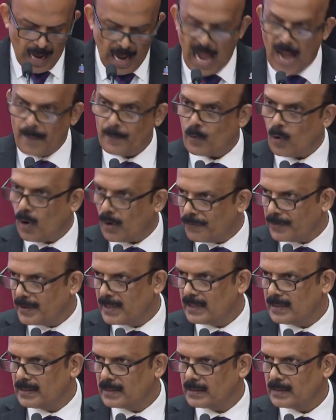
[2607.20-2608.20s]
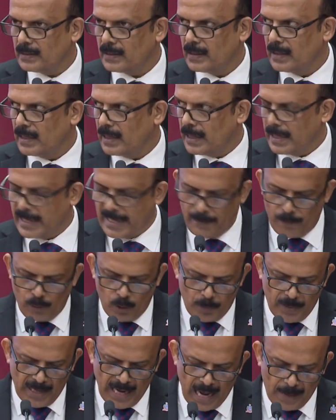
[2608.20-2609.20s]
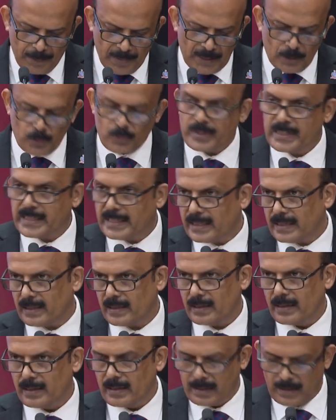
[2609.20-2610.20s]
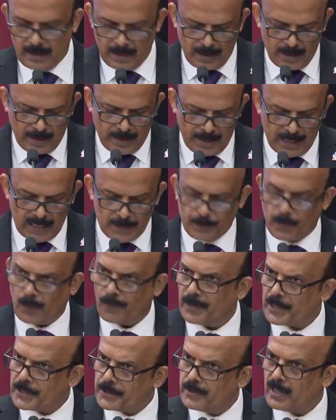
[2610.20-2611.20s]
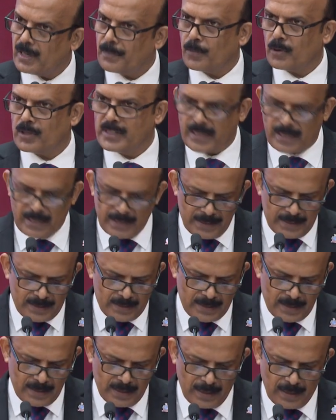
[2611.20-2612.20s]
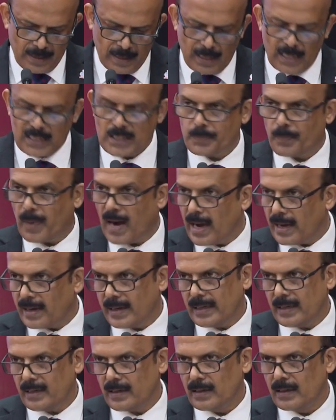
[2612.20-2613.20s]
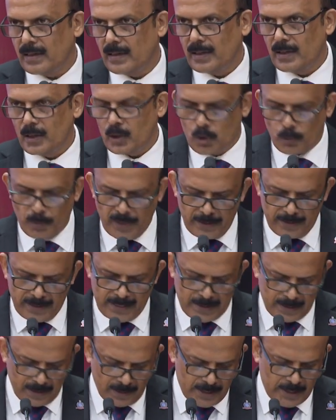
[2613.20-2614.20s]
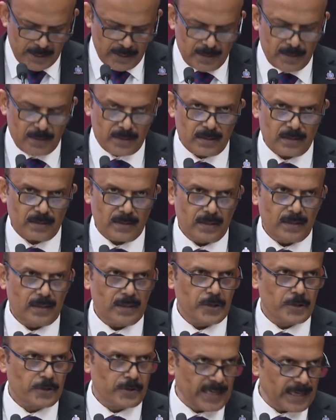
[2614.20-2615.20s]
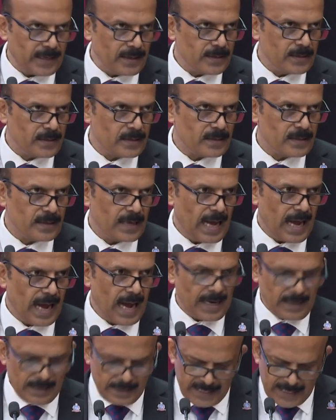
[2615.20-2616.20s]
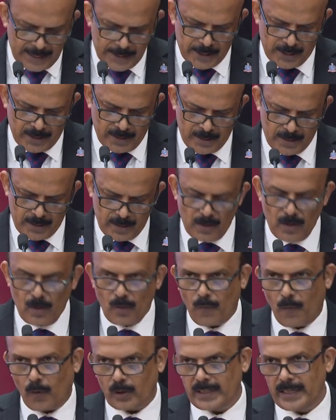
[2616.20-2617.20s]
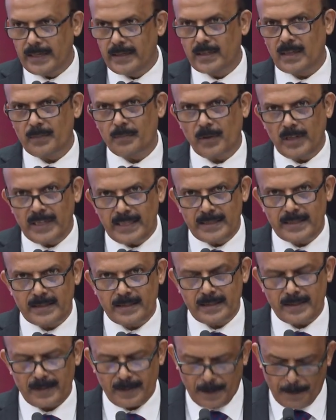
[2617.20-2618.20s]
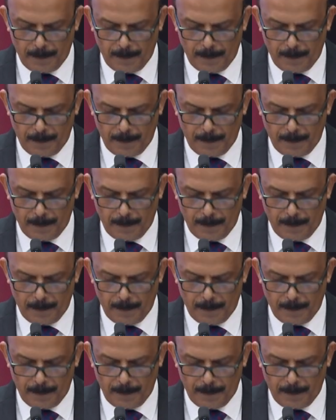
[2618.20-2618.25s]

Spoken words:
I am confident he would be happy to see his professional progenies aspiring to be researchers, trainers, and teachers for the Indian Police.